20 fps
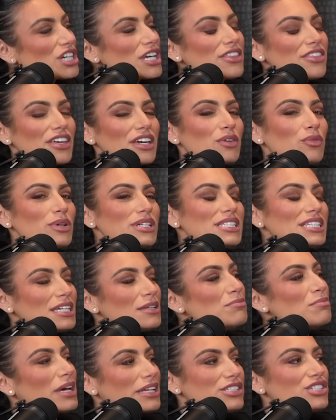think we
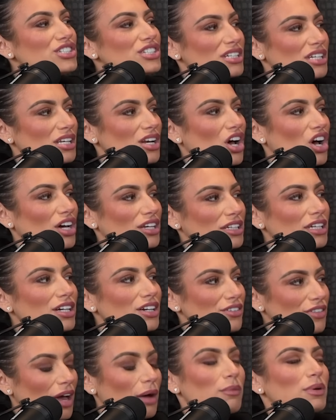did mention it on
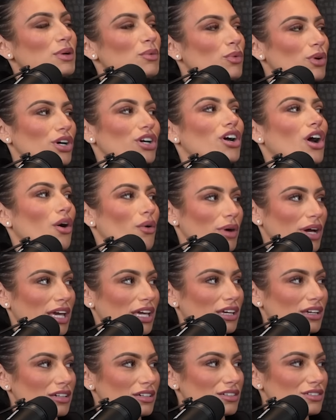here that we were
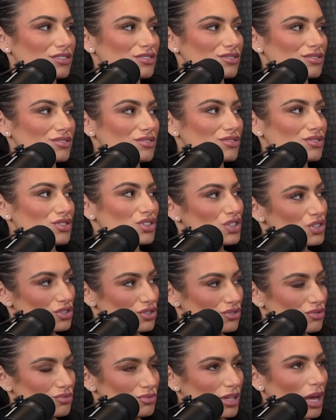going
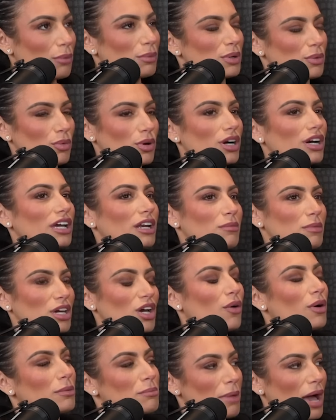to be
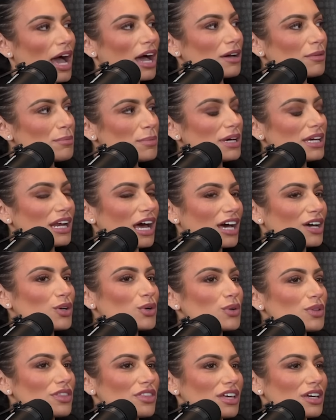going back, but I
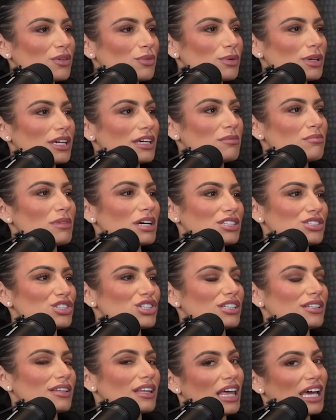don't think we
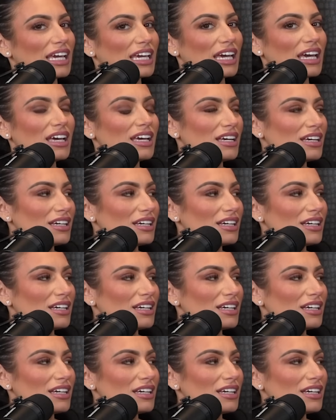mentioned like,